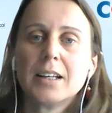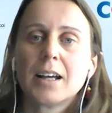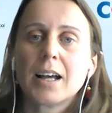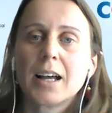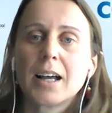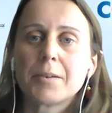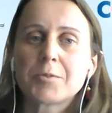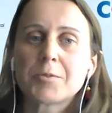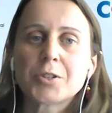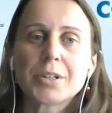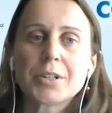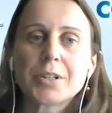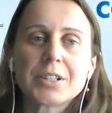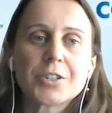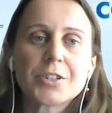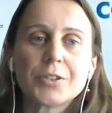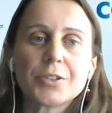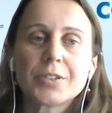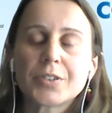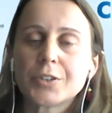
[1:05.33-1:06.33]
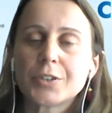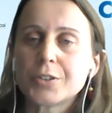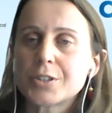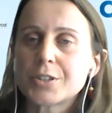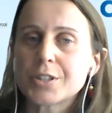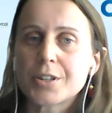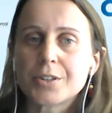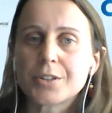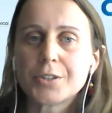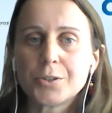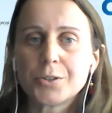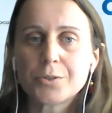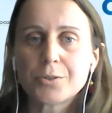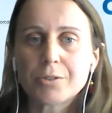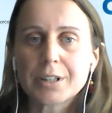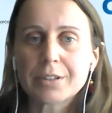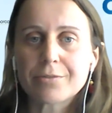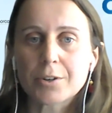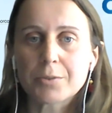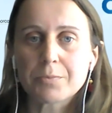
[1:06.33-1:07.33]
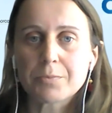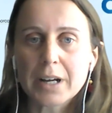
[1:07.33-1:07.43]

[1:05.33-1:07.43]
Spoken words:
to introduce you to the new Green for